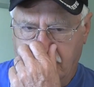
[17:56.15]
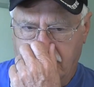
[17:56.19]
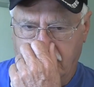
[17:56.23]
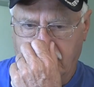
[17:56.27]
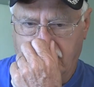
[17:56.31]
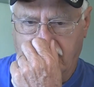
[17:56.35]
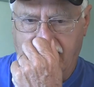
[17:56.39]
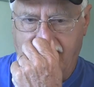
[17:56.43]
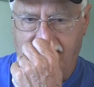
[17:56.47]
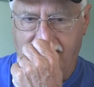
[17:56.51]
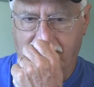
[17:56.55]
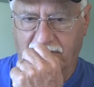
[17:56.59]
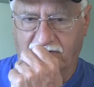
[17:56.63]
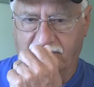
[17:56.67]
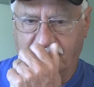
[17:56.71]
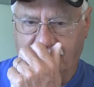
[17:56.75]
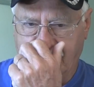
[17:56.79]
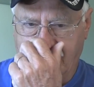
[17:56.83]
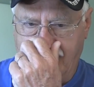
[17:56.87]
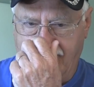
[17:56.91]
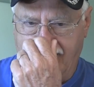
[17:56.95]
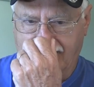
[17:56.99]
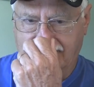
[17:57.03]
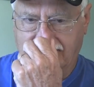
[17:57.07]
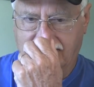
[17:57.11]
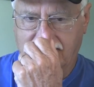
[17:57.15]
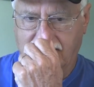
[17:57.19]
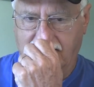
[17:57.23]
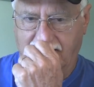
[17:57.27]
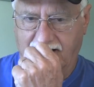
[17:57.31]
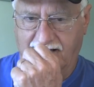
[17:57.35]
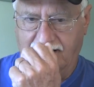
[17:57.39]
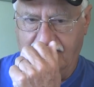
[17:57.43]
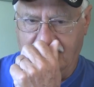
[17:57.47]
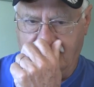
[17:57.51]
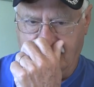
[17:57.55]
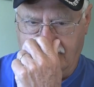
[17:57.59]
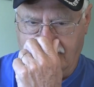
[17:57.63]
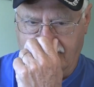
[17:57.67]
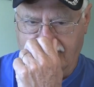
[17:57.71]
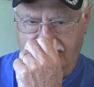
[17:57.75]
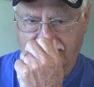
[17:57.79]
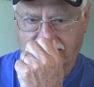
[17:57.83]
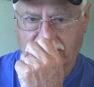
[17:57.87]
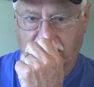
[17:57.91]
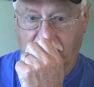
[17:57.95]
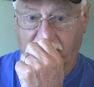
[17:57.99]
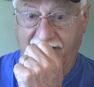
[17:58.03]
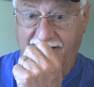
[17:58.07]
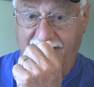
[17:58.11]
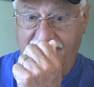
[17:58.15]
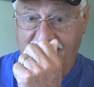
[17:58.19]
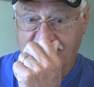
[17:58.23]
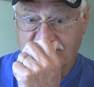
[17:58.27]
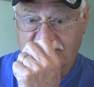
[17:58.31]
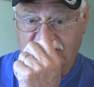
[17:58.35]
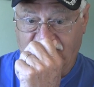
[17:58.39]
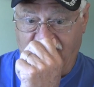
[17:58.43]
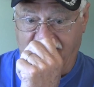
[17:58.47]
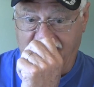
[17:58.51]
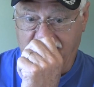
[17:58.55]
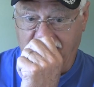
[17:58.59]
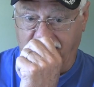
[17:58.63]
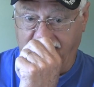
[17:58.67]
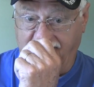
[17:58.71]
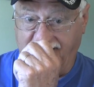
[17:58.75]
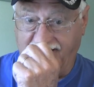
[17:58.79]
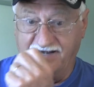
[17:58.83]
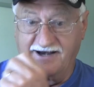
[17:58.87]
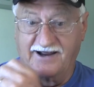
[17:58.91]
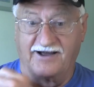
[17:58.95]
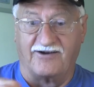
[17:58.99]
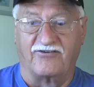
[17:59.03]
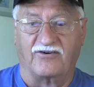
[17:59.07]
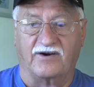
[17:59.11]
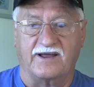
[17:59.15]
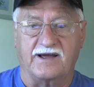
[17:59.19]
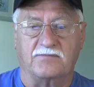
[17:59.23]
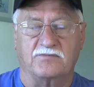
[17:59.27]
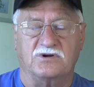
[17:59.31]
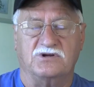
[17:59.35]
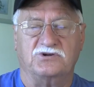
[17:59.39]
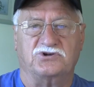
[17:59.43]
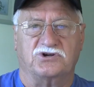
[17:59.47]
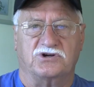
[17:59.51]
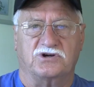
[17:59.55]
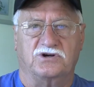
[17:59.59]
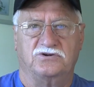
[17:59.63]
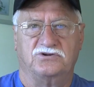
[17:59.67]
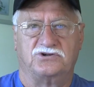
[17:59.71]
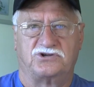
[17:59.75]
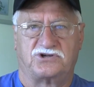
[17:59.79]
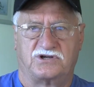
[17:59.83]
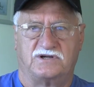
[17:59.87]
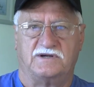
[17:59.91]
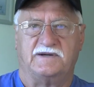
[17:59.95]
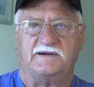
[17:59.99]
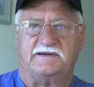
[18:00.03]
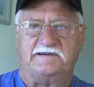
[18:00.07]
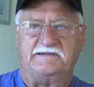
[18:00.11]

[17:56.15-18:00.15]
but I'm looking at the uh, ingredients. If I drink enough lemon juice,